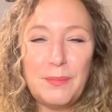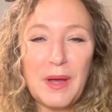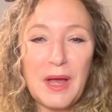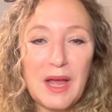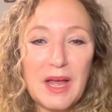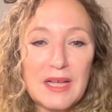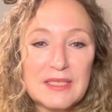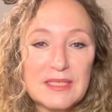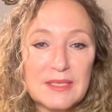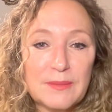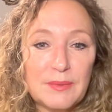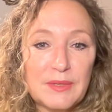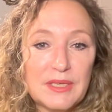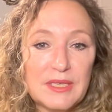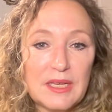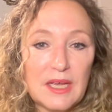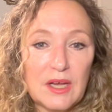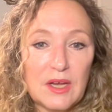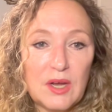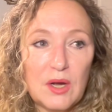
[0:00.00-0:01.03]

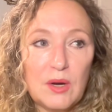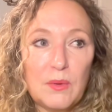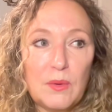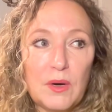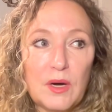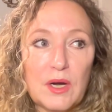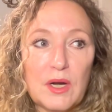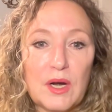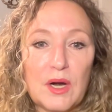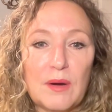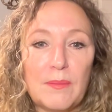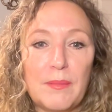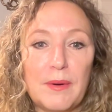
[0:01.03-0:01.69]
possibly a coworker,